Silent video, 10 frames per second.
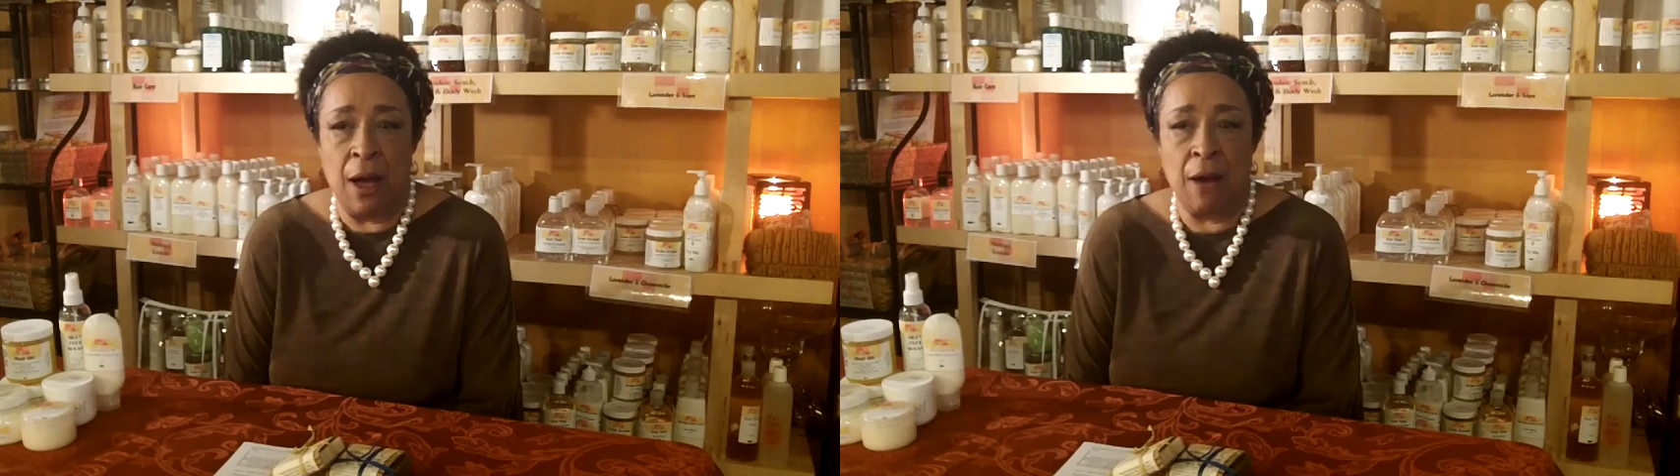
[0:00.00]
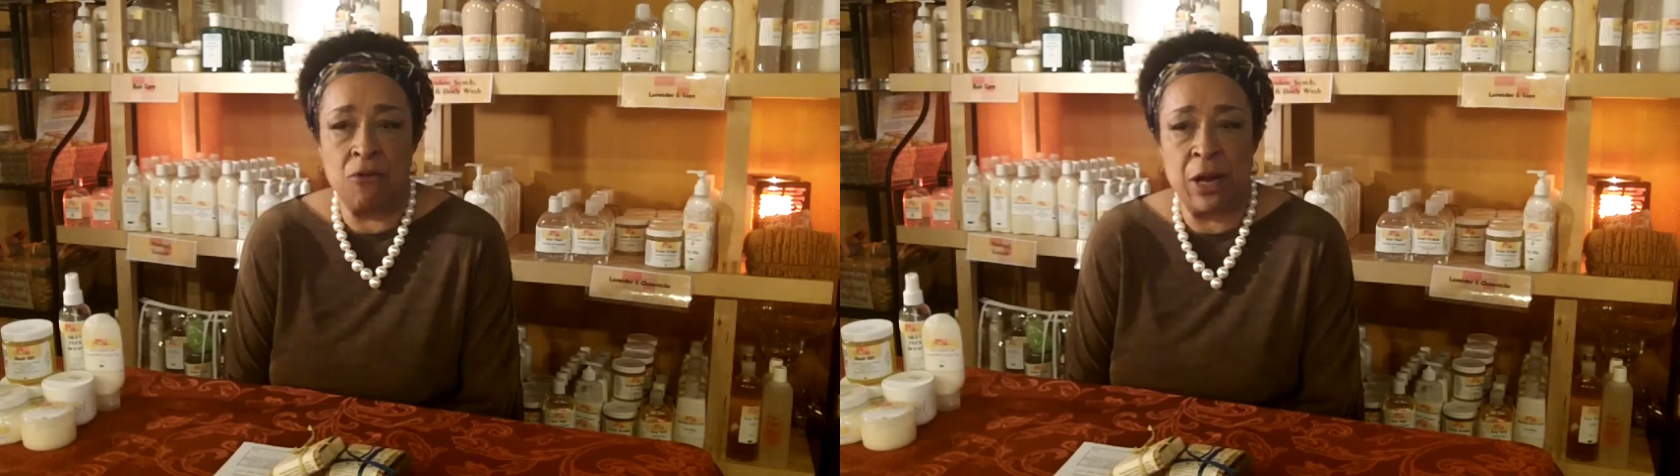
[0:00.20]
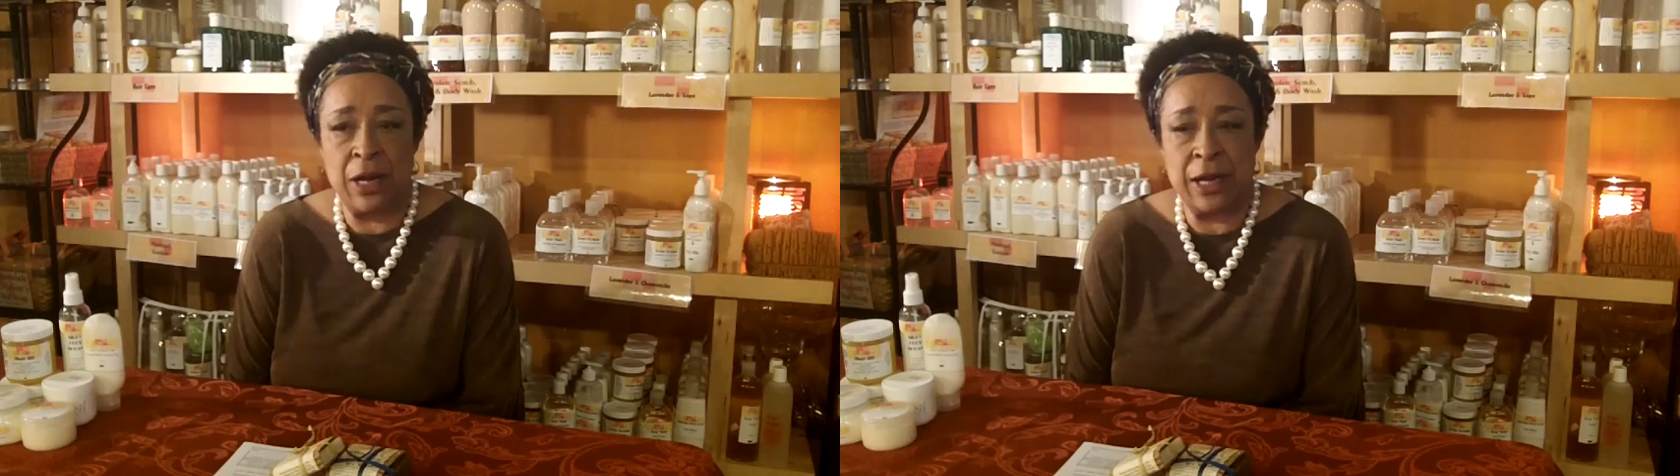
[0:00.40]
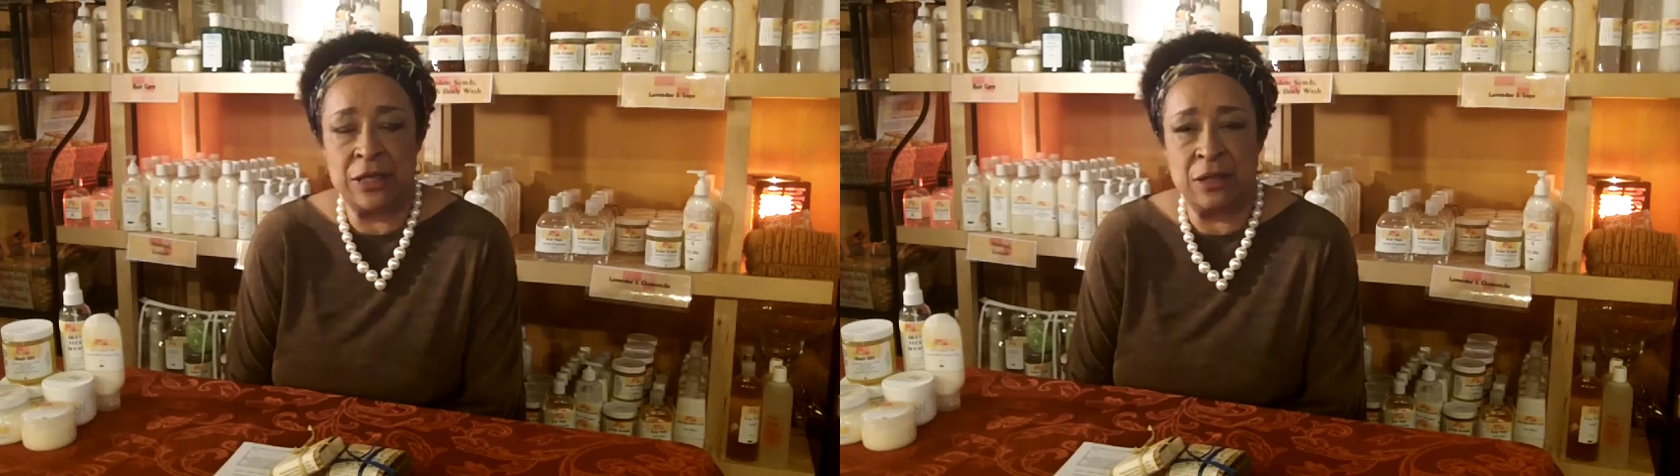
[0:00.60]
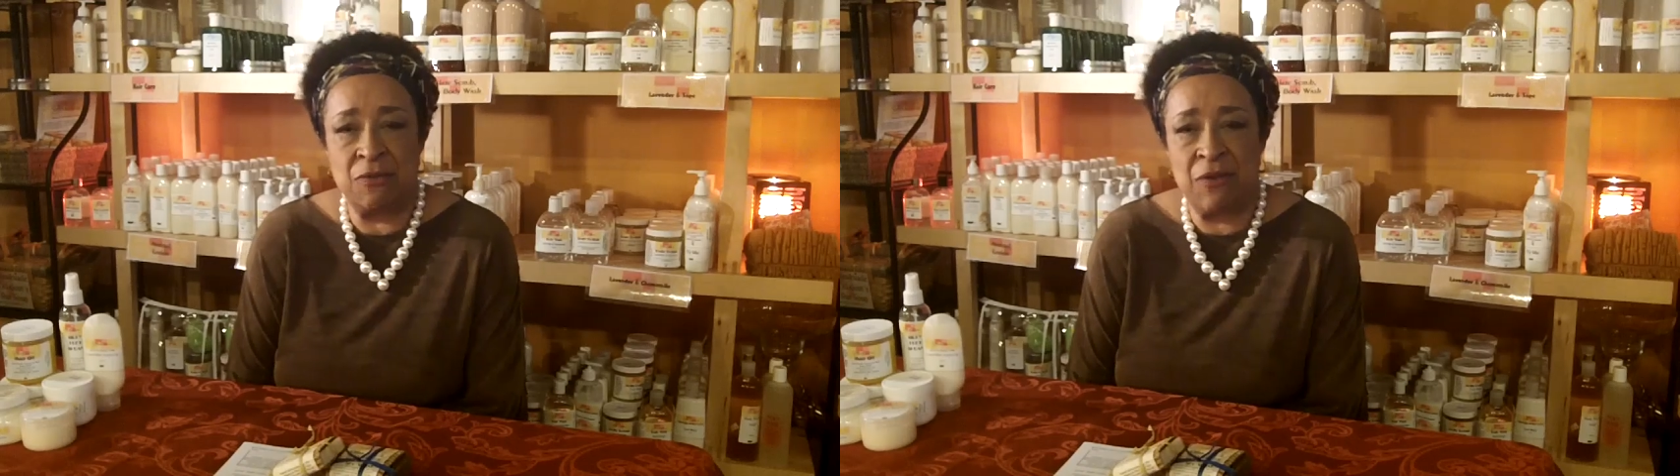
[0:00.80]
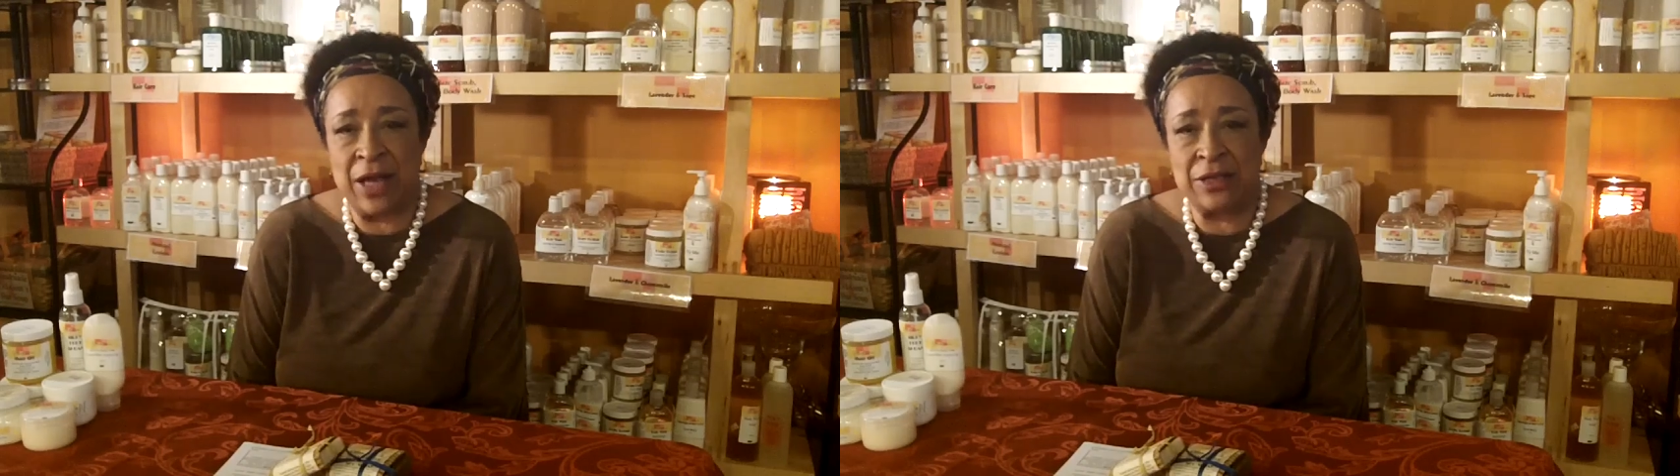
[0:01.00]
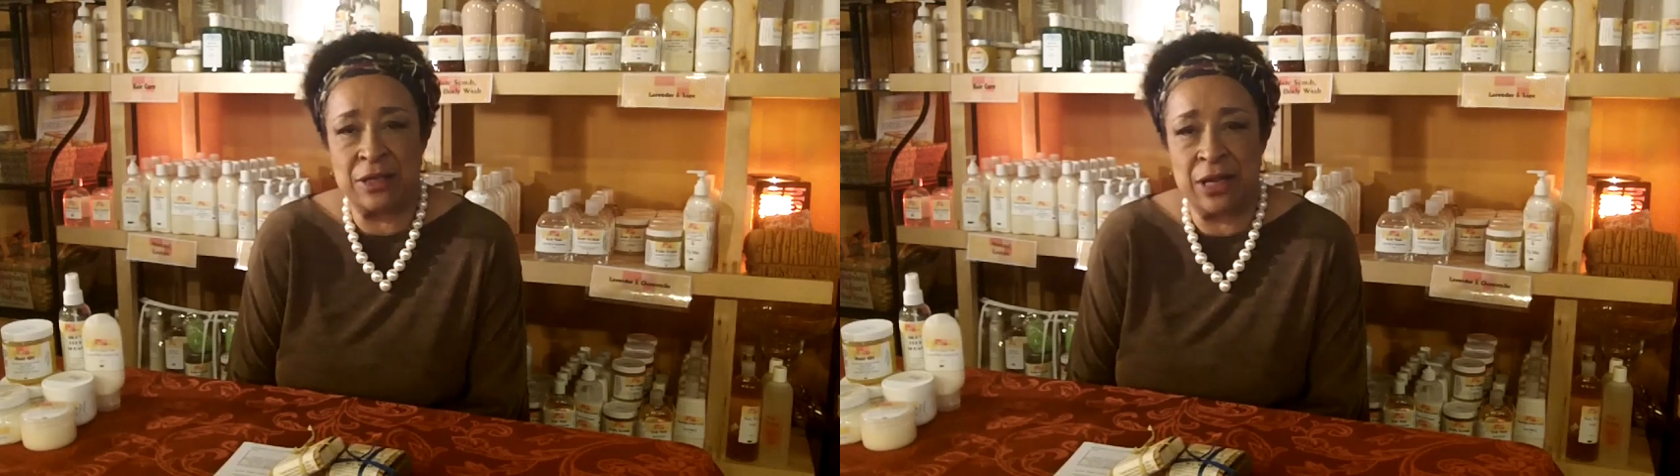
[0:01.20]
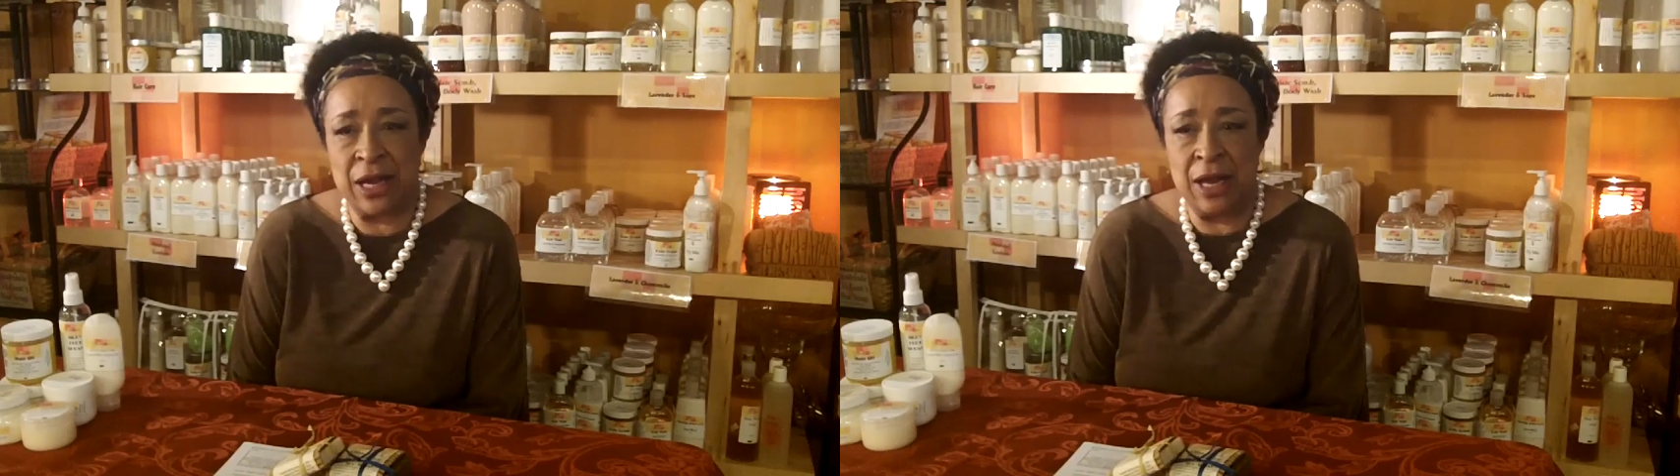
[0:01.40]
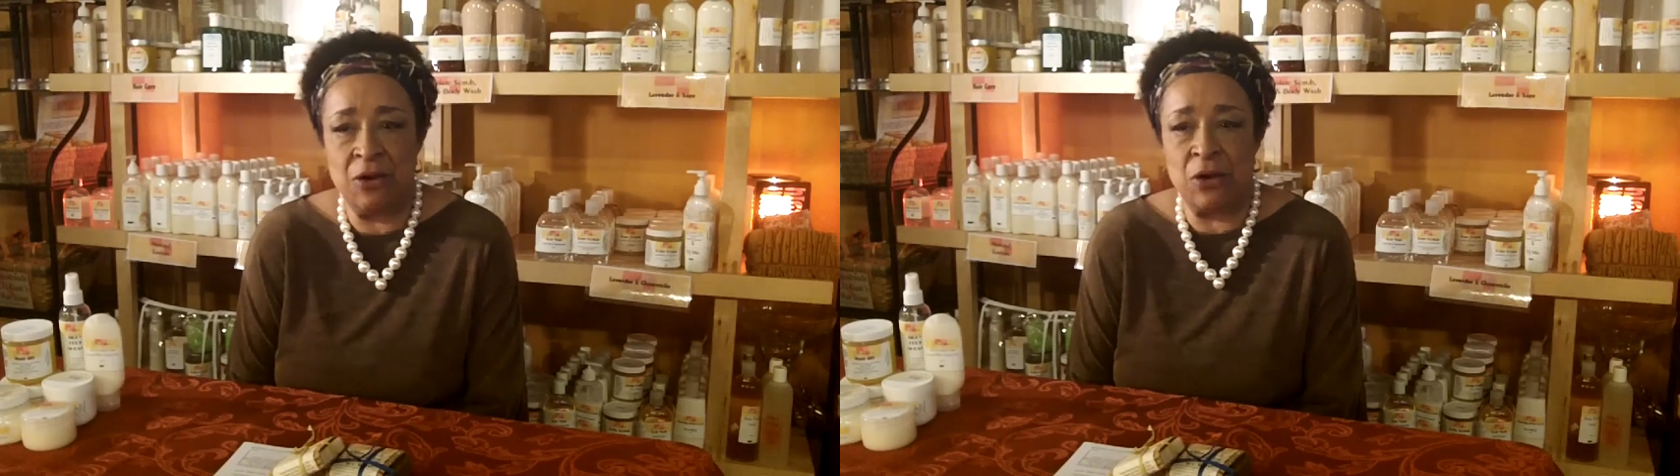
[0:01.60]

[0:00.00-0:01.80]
run and get some Vaseline